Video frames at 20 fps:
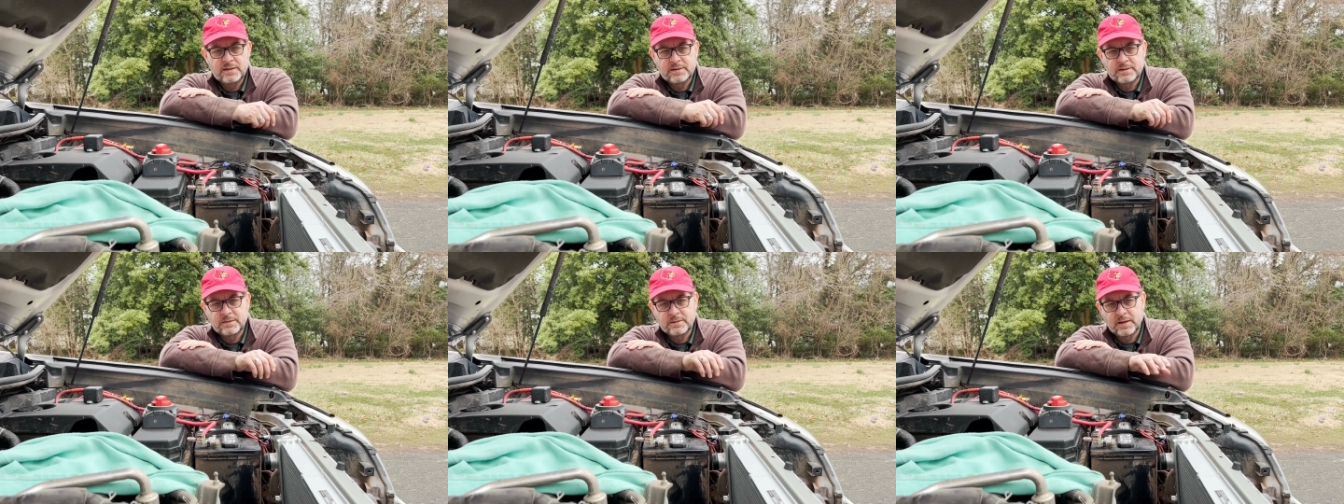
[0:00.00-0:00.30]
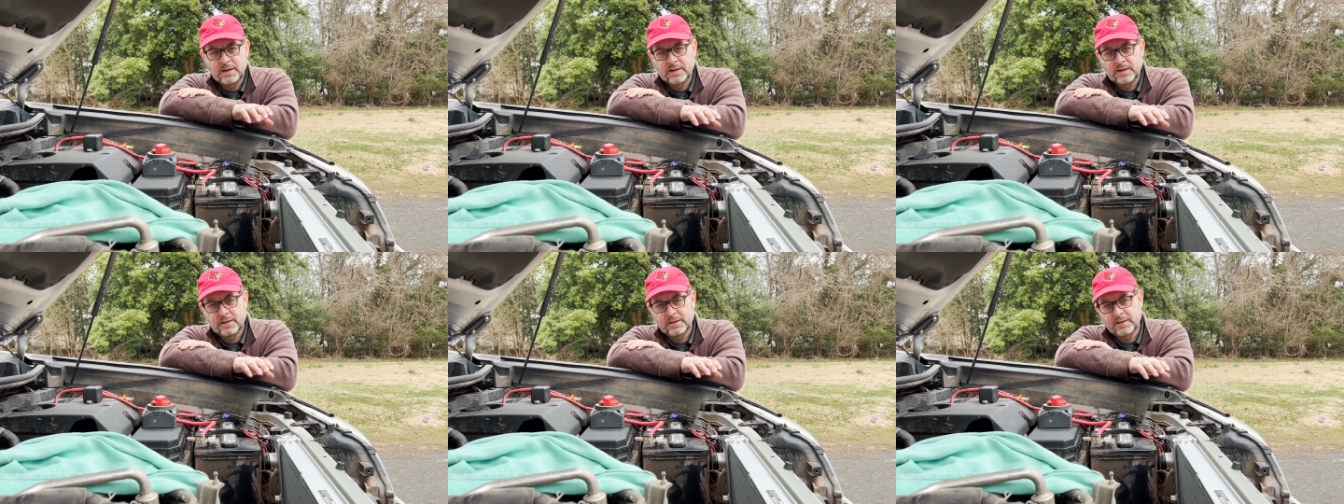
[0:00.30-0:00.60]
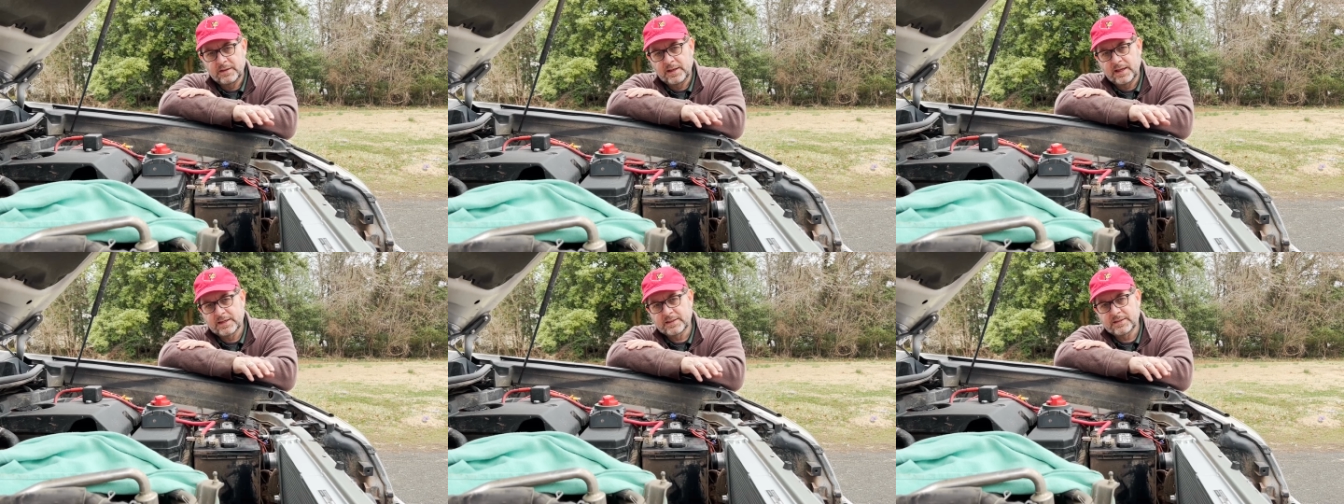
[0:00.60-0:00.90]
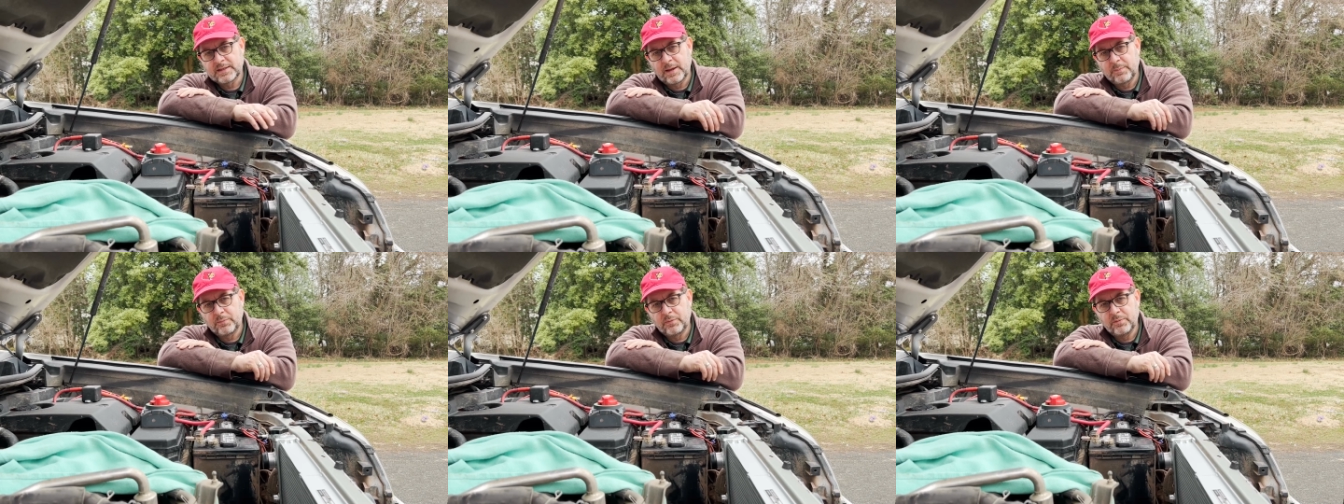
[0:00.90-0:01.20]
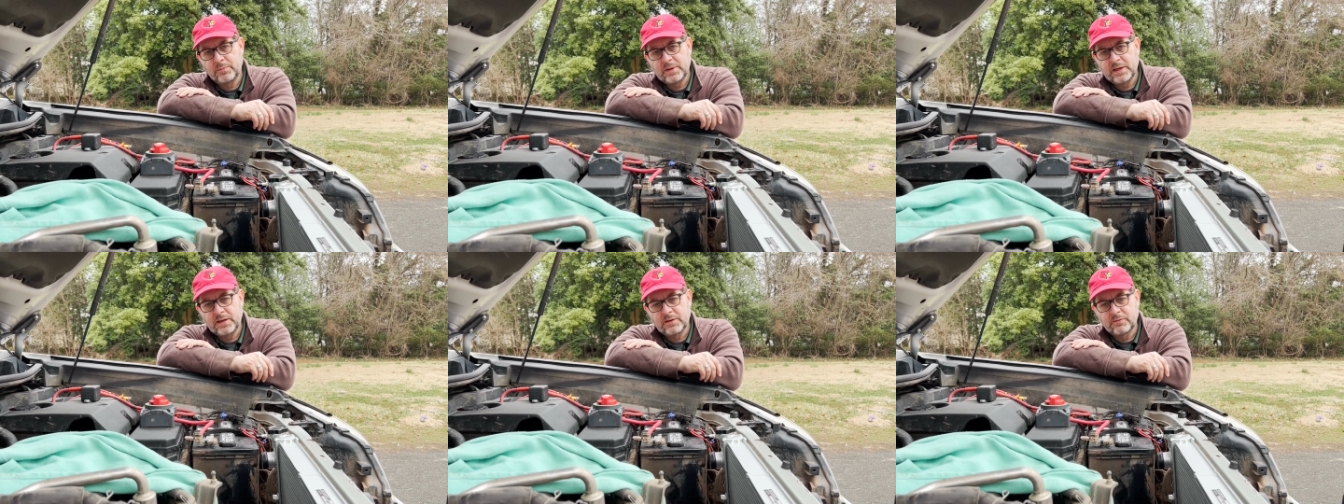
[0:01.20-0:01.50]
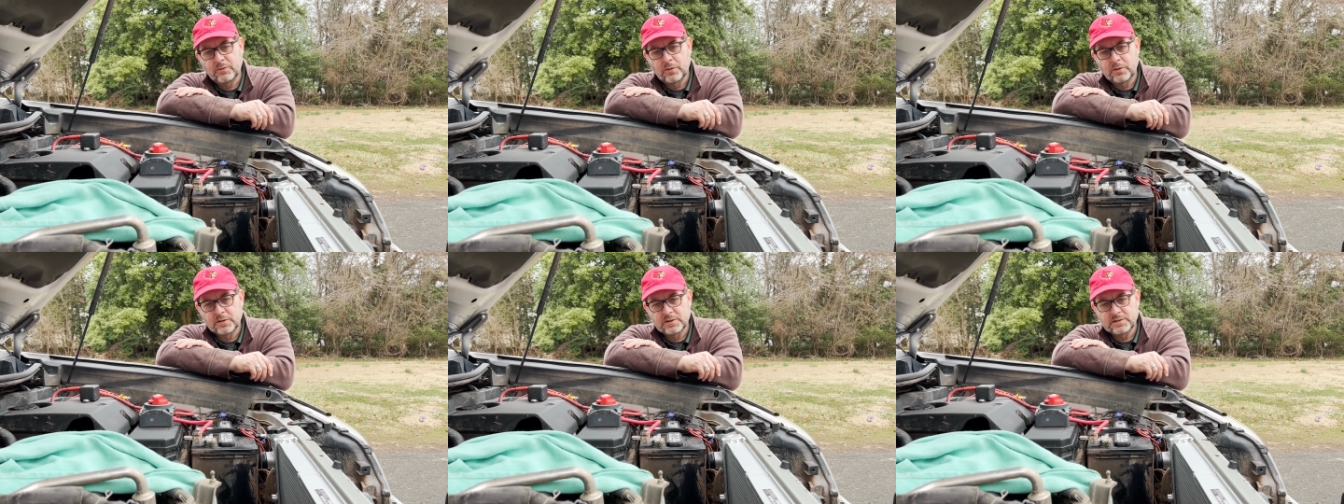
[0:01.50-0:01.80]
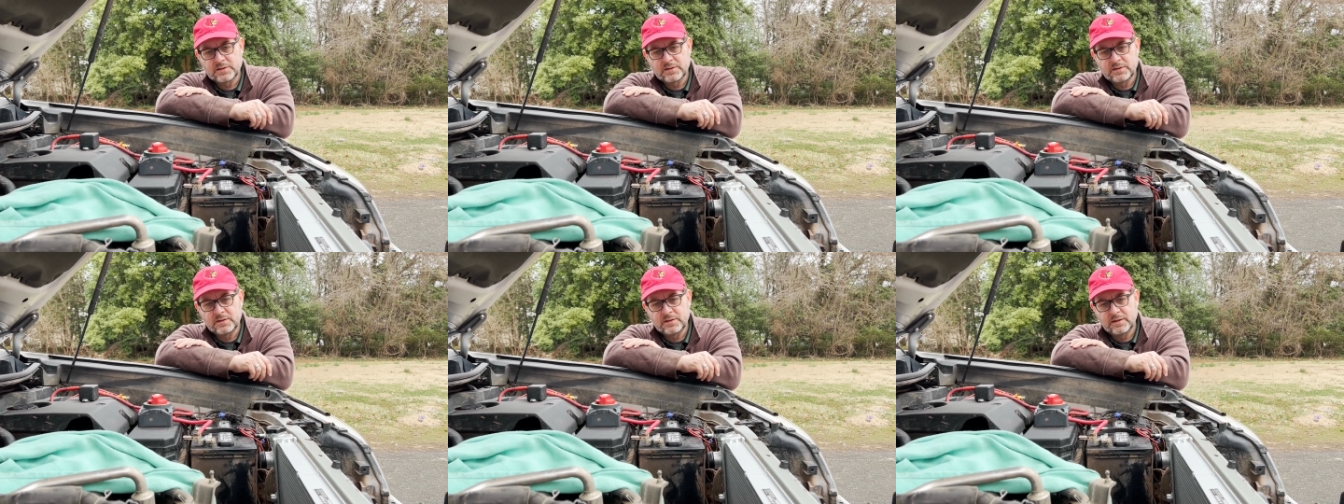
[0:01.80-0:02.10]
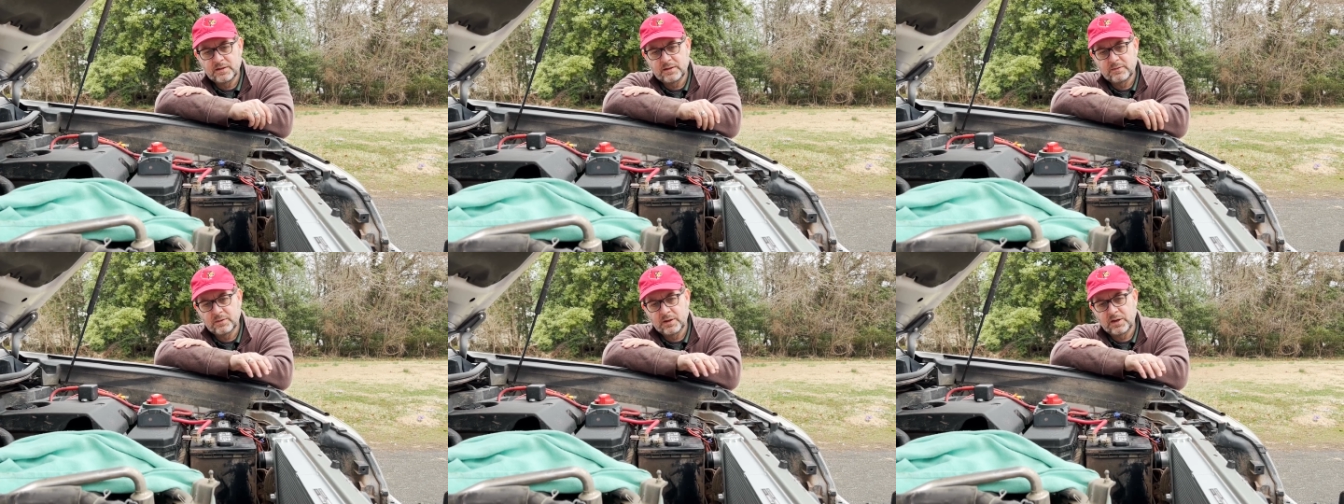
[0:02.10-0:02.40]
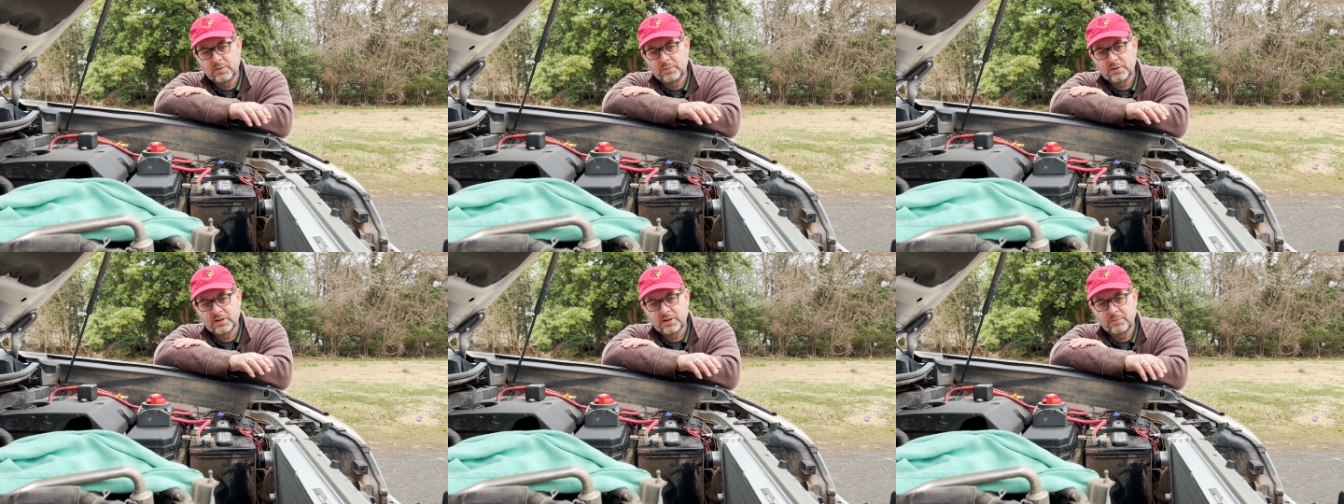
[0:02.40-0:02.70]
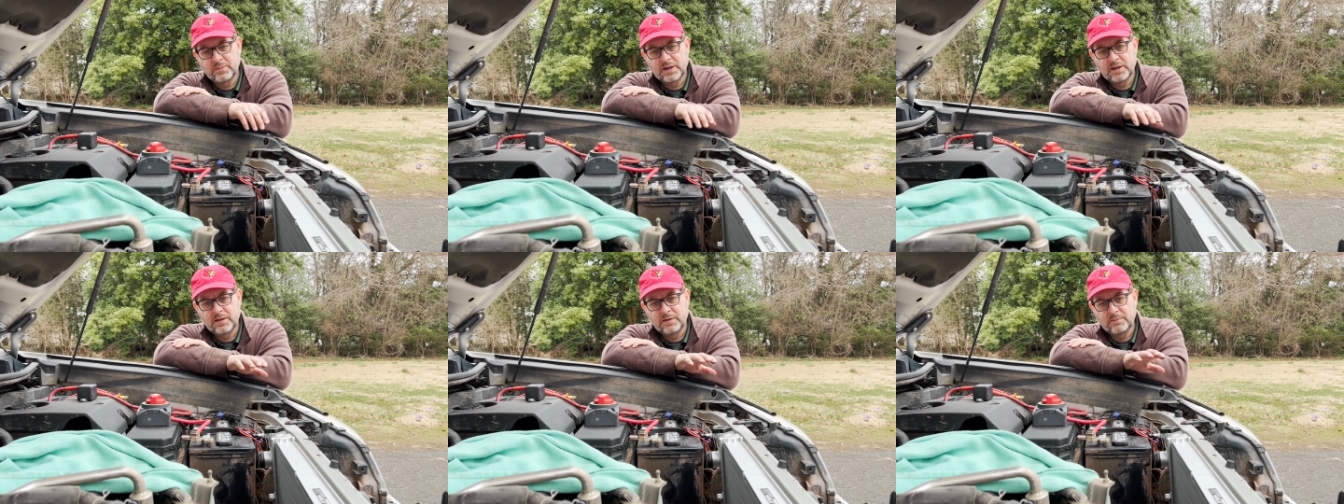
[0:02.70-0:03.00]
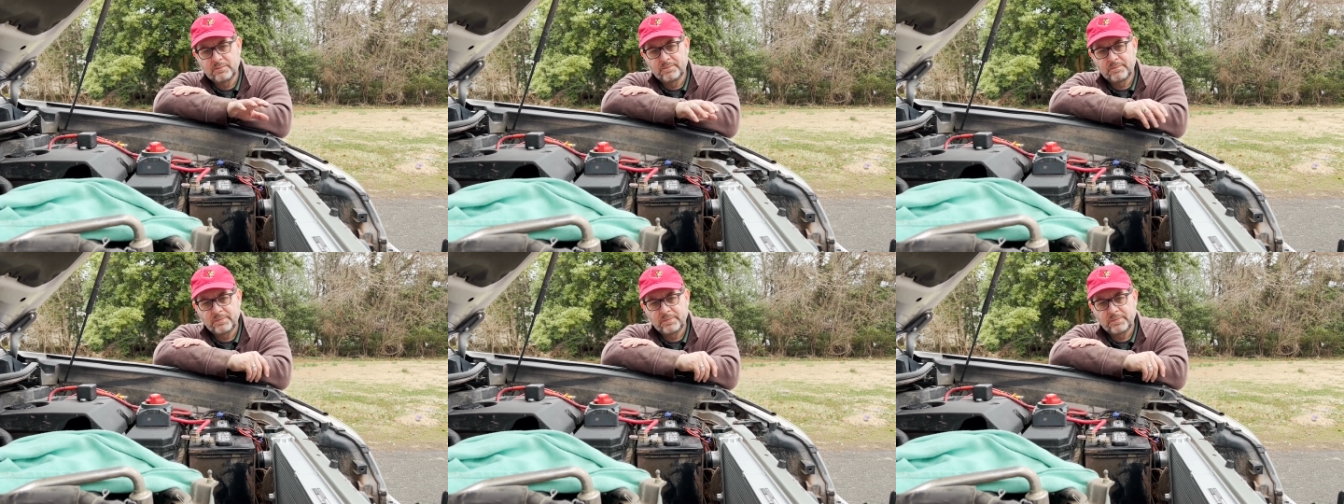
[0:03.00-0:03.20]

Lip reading: The next step will be, of course, we're going to put the big